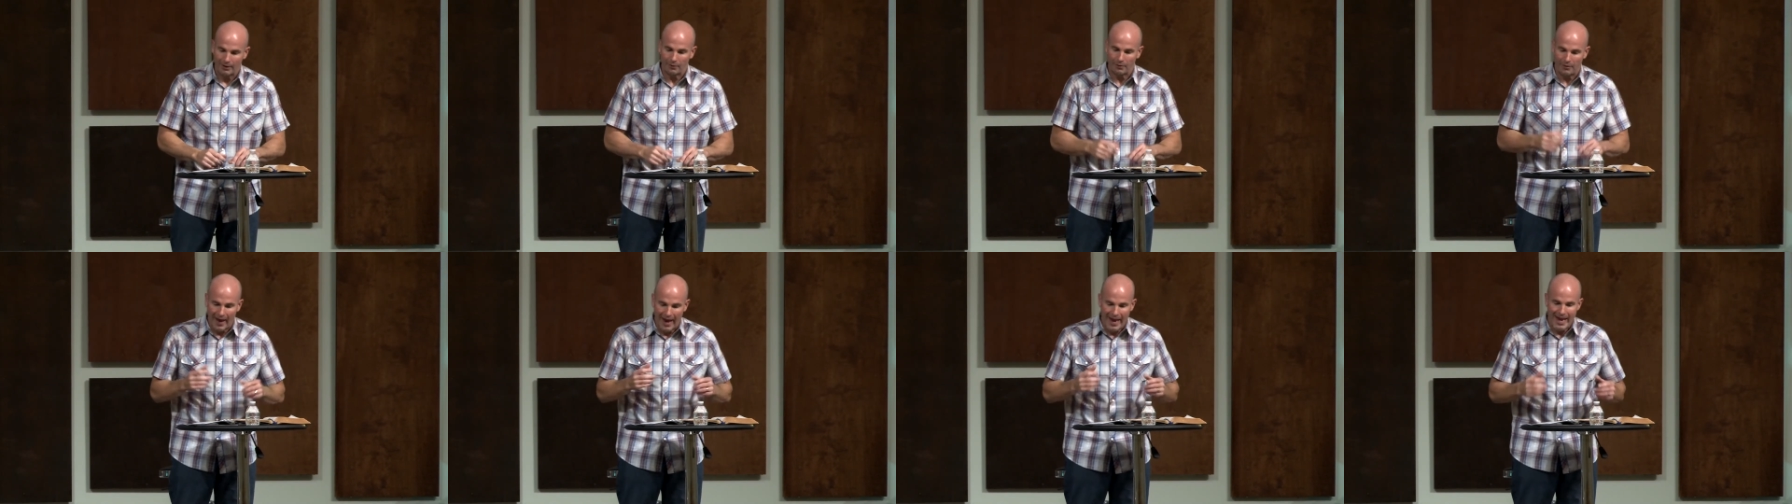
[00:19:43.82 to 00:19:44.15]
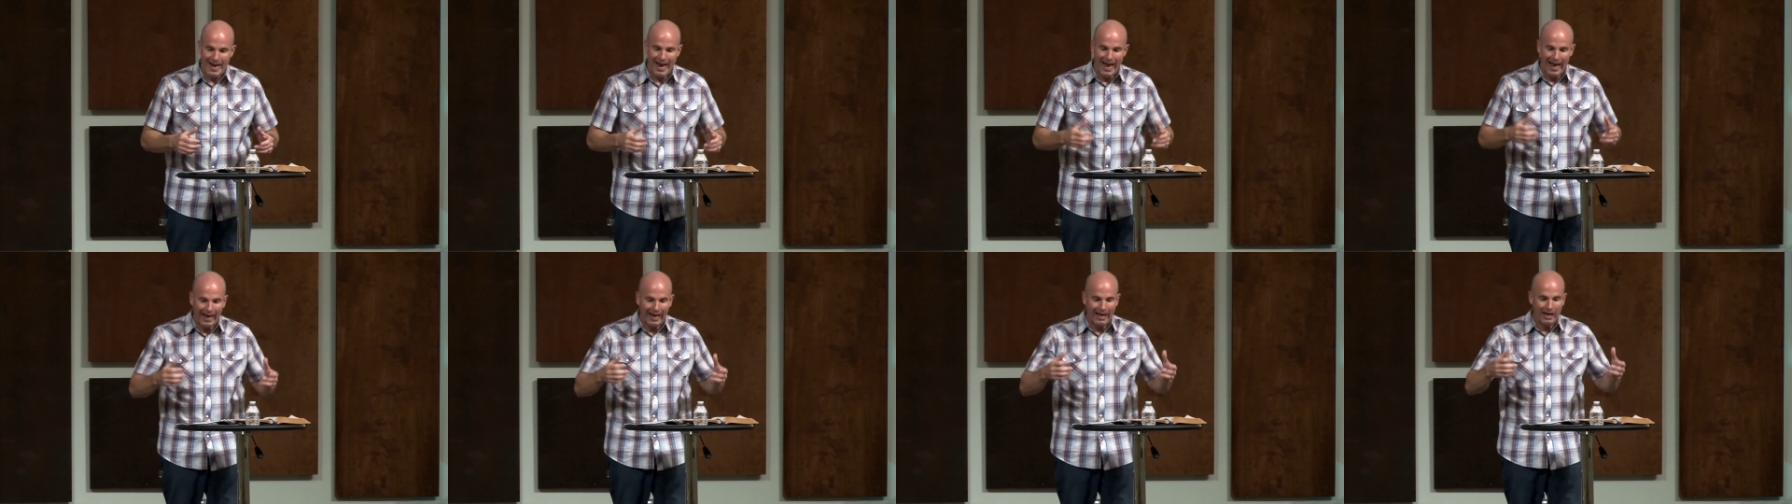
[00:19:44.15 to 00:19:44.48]

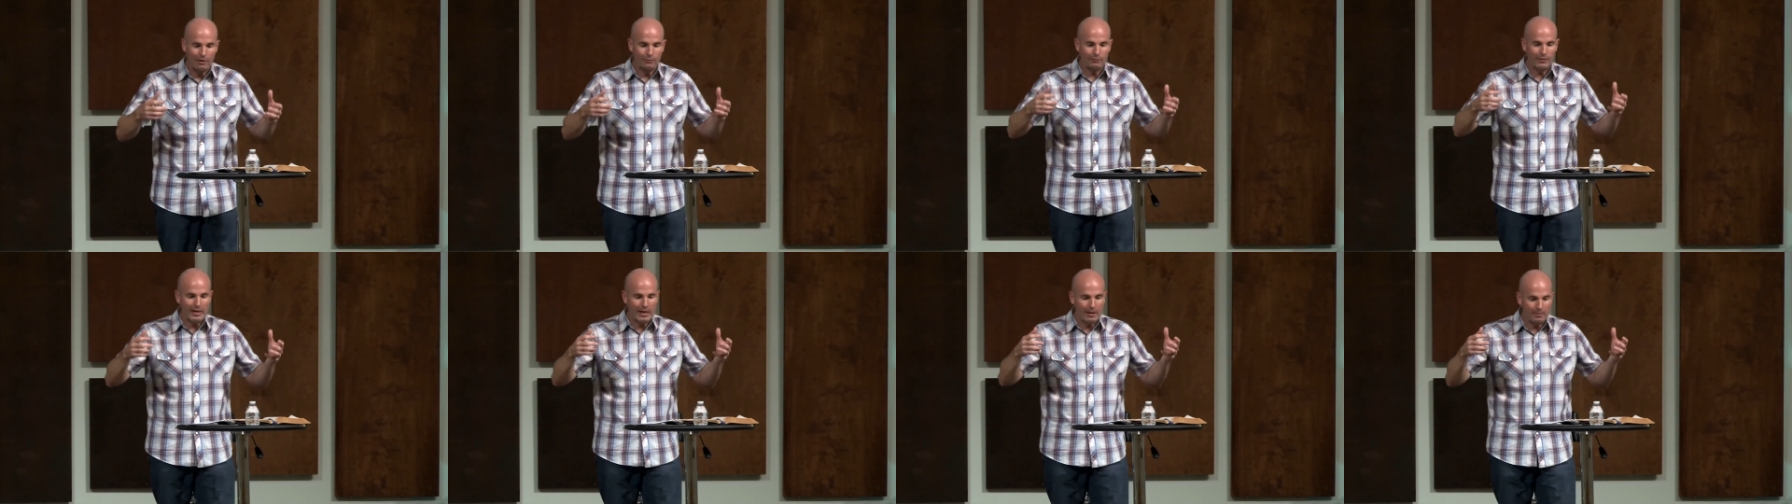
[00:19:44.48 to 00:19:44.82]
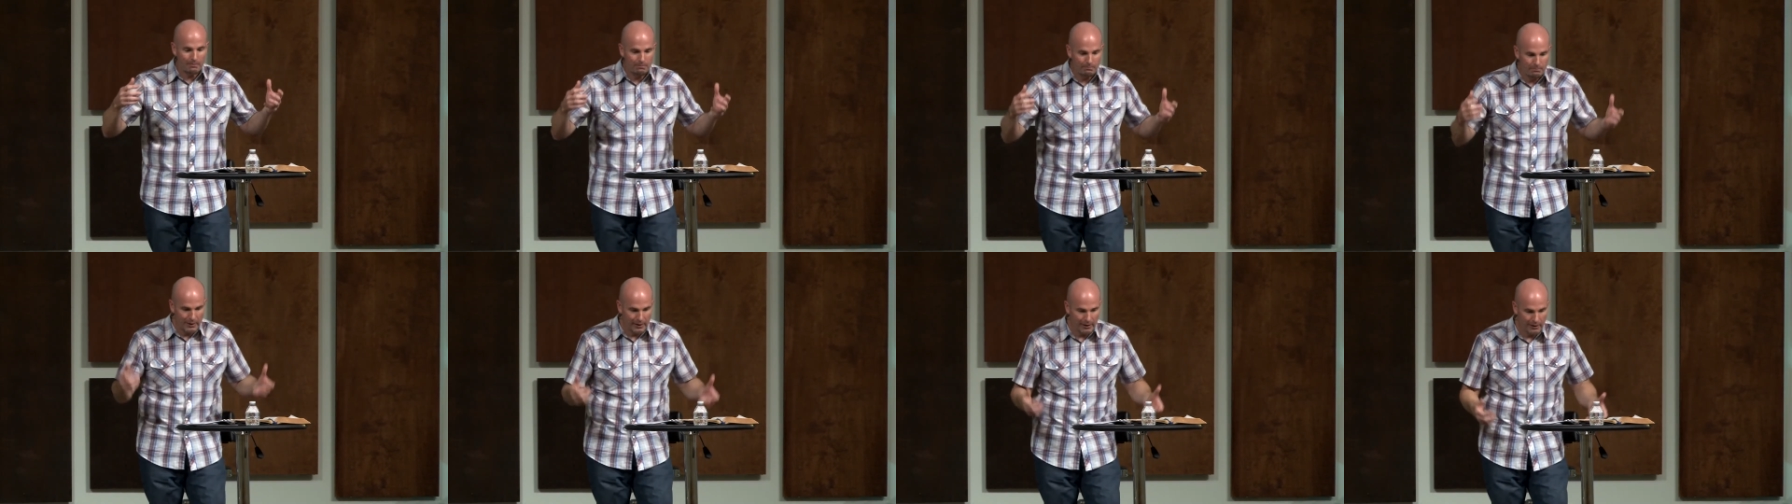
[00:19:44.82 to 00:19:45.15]
they have the
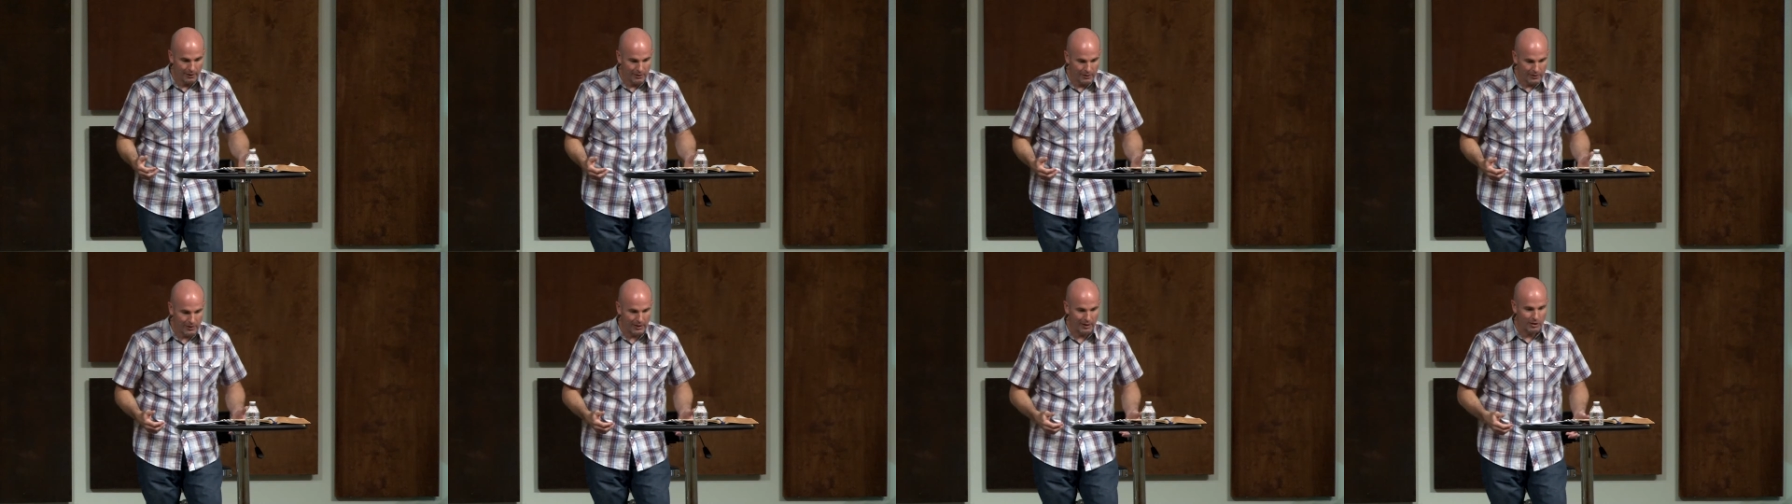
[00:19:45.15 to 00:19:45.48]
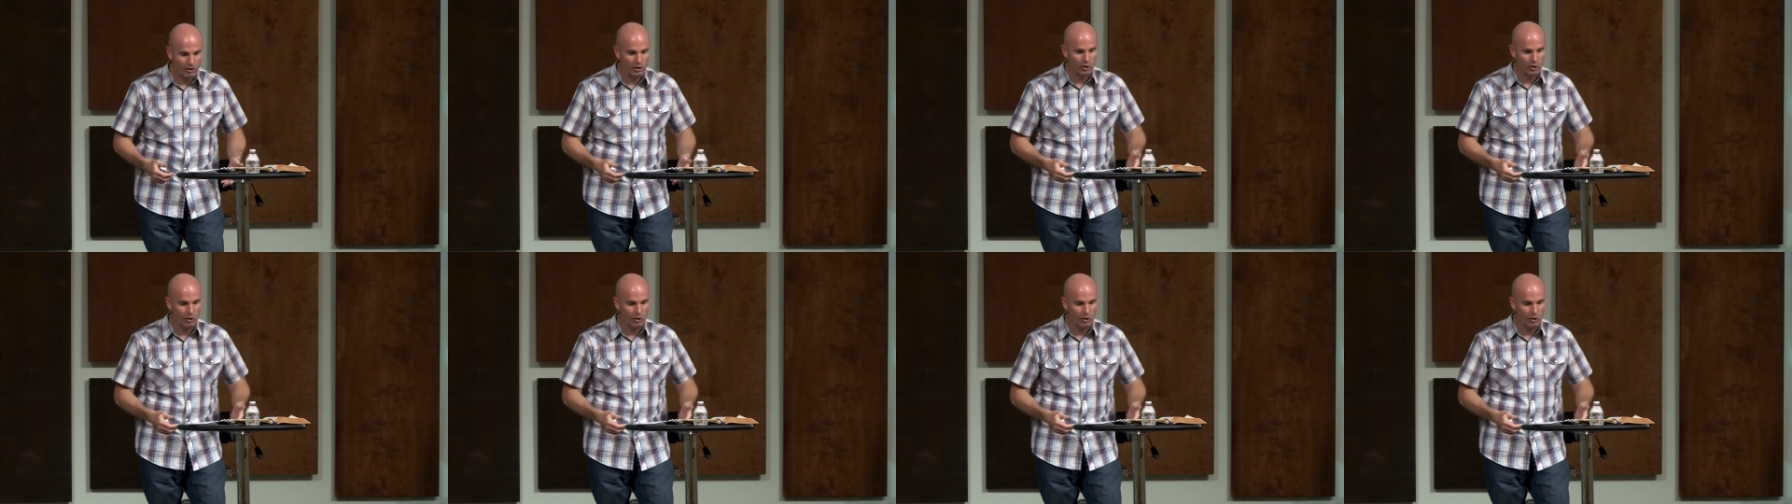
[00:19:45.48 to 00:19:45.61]
ability